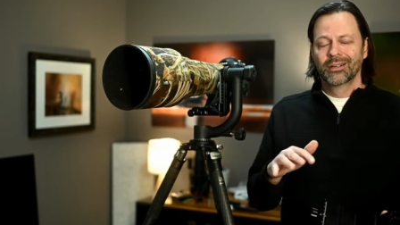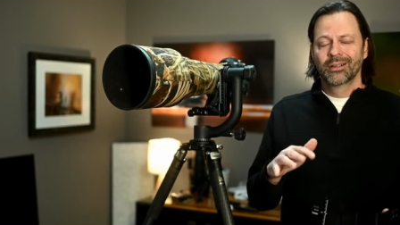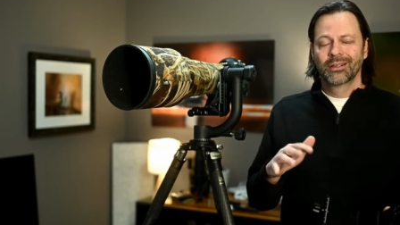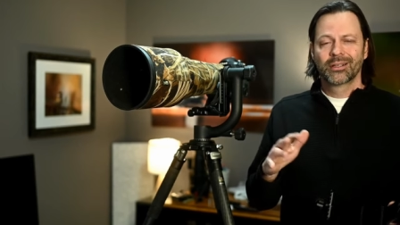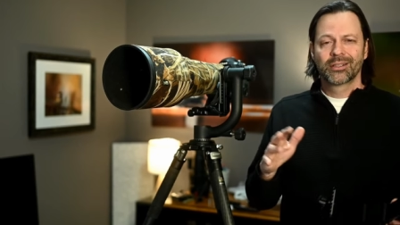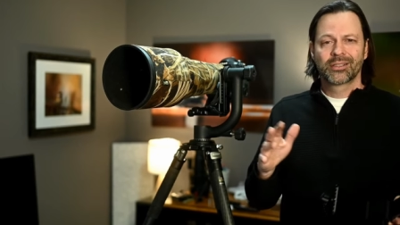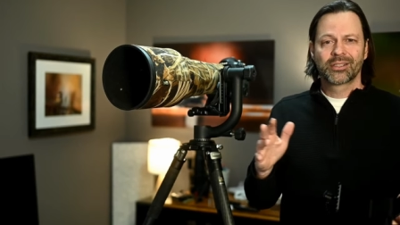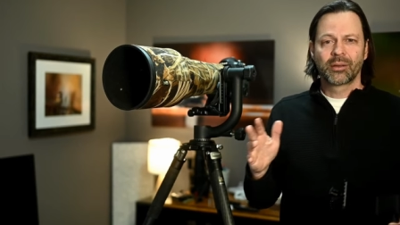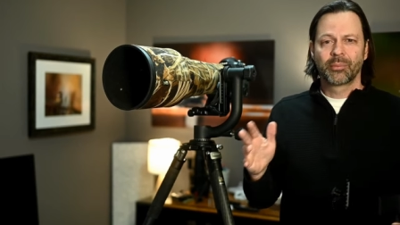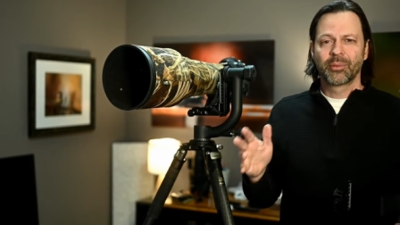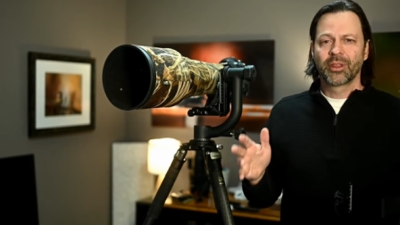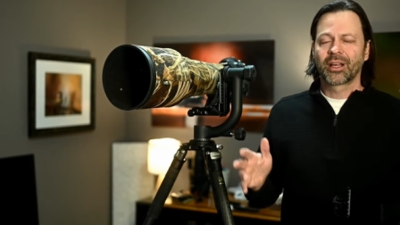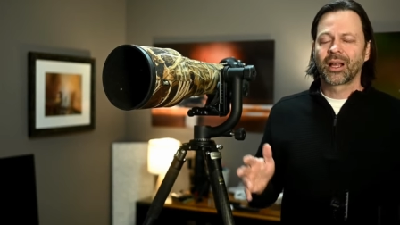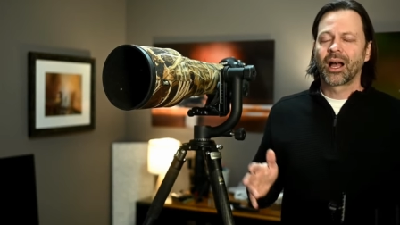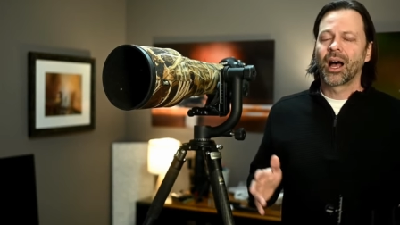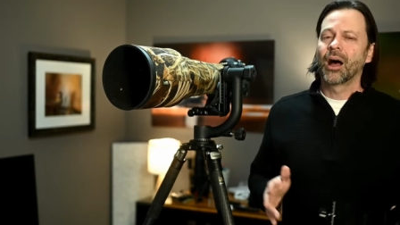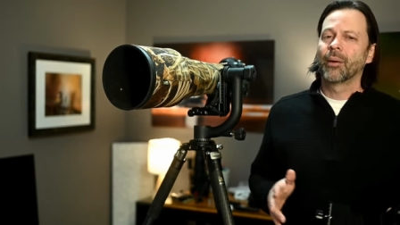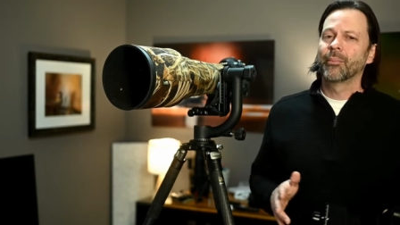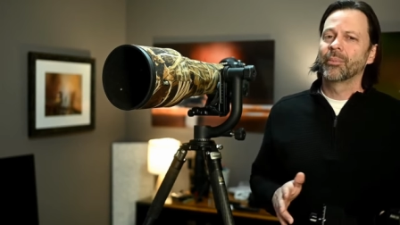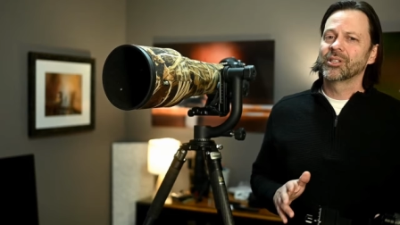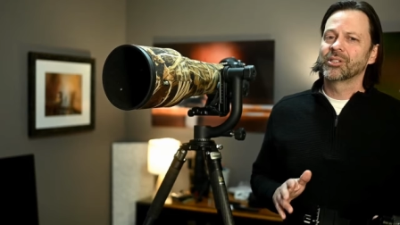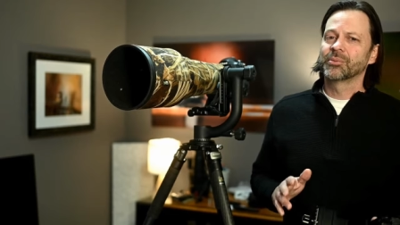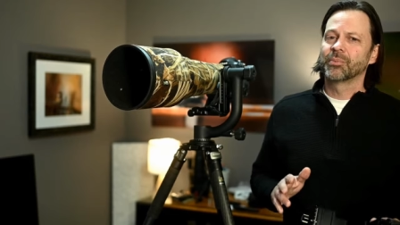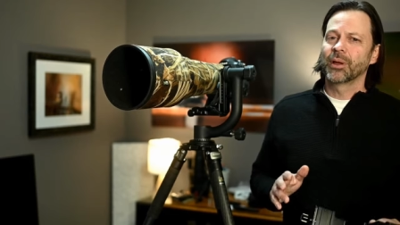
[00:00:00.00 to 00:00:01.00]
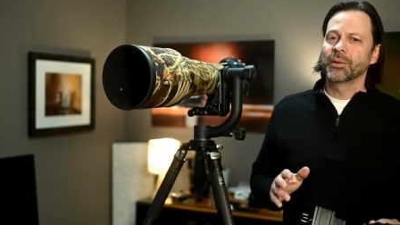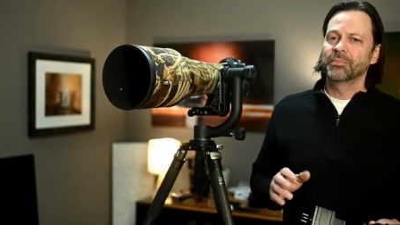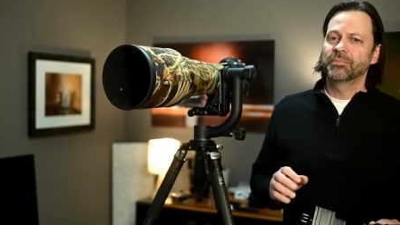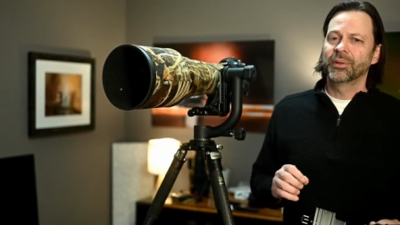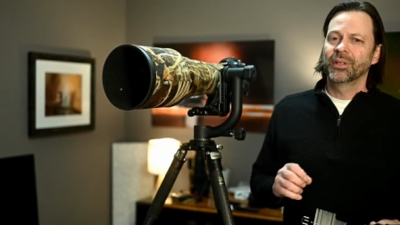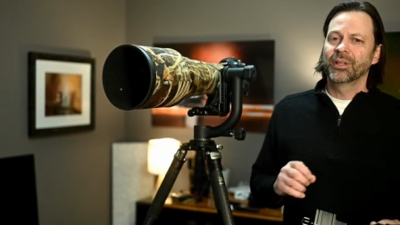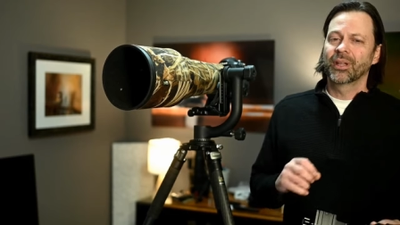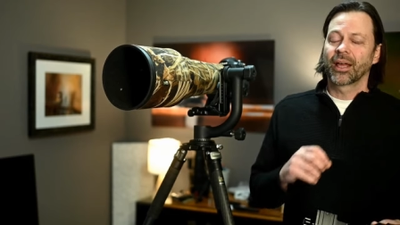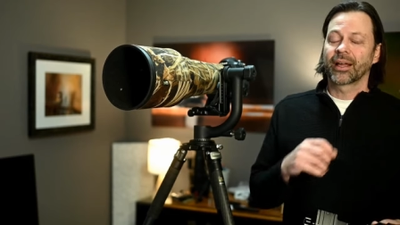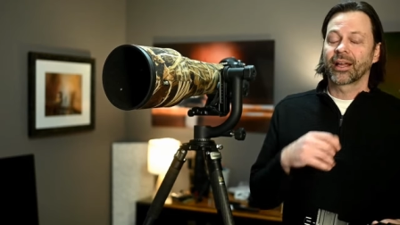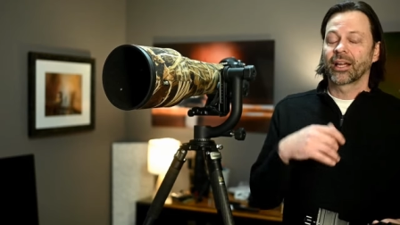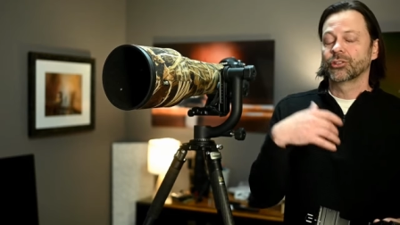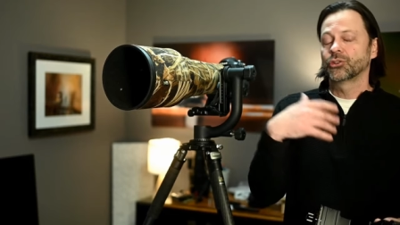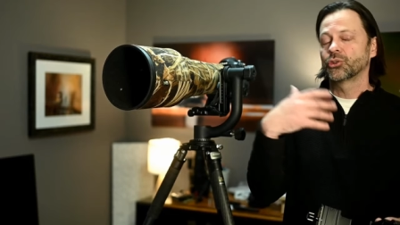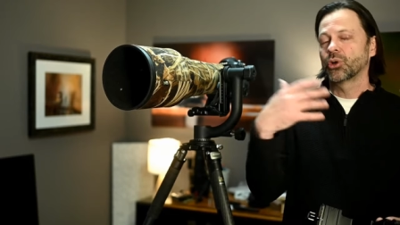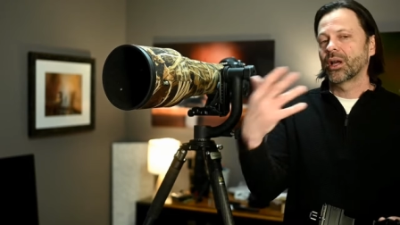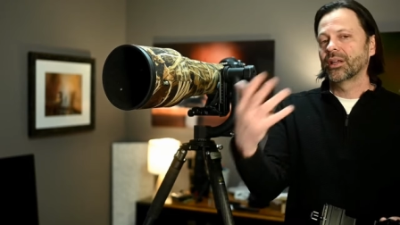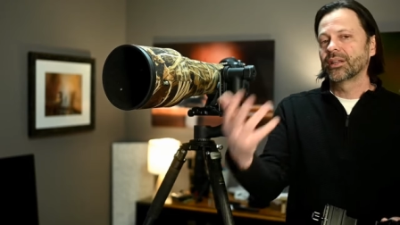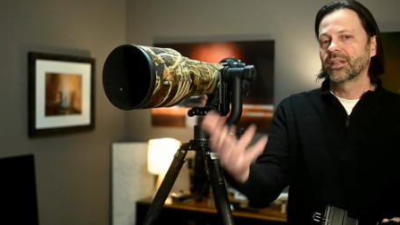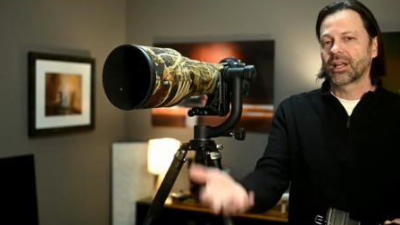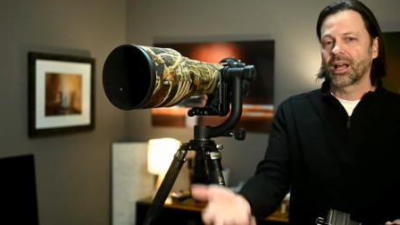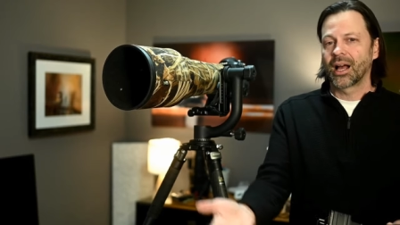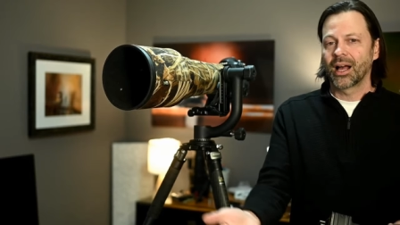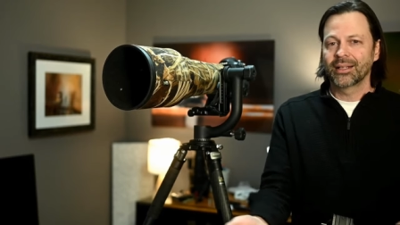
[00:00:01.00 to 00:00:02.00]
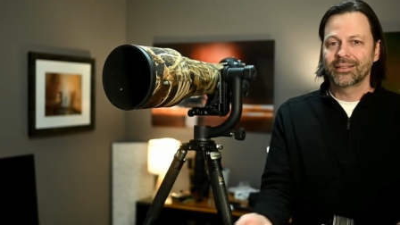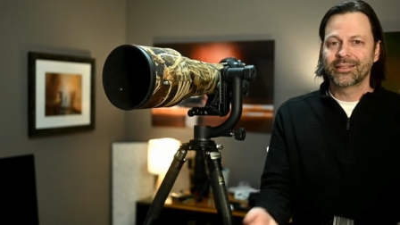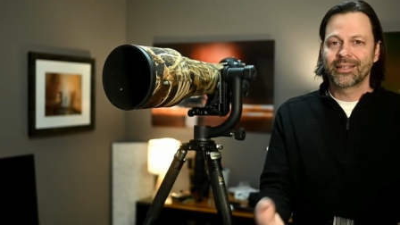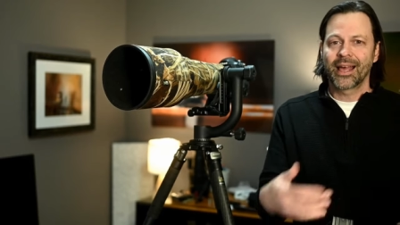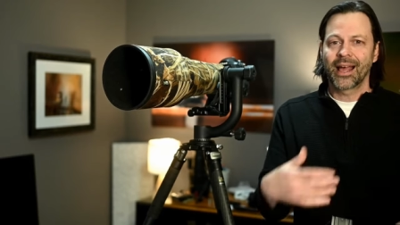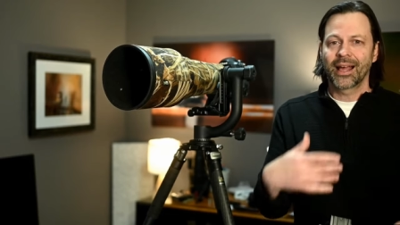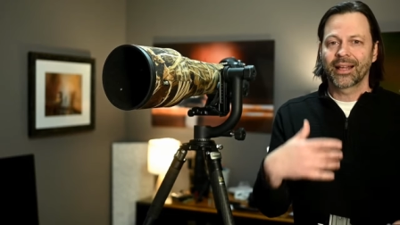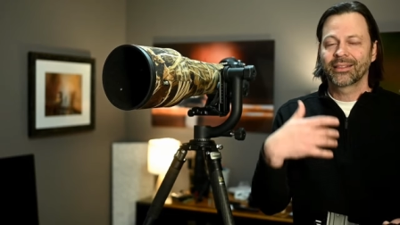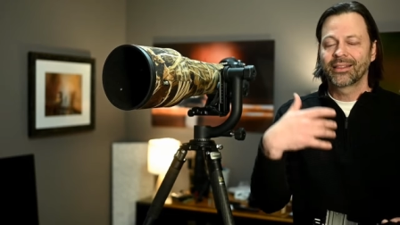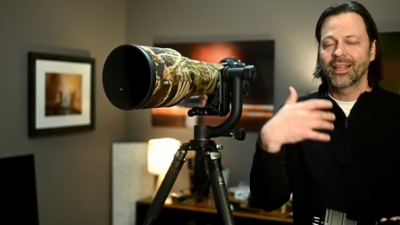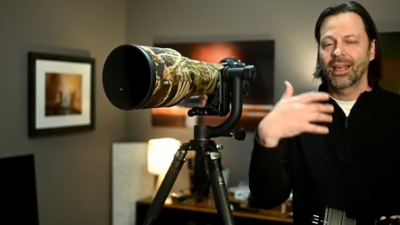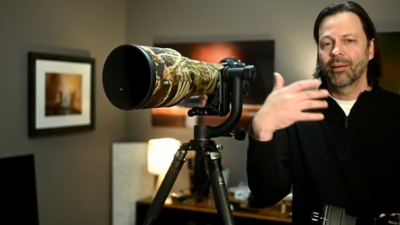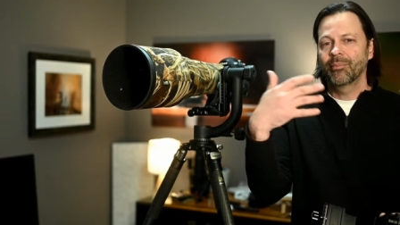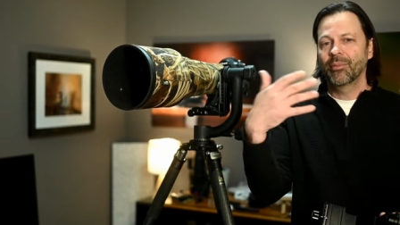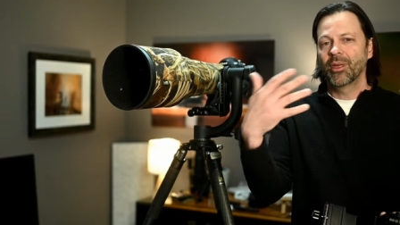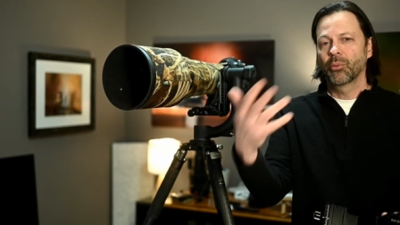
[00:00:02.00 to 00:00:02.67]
uh, some of the comments might be like, I tried to contact them,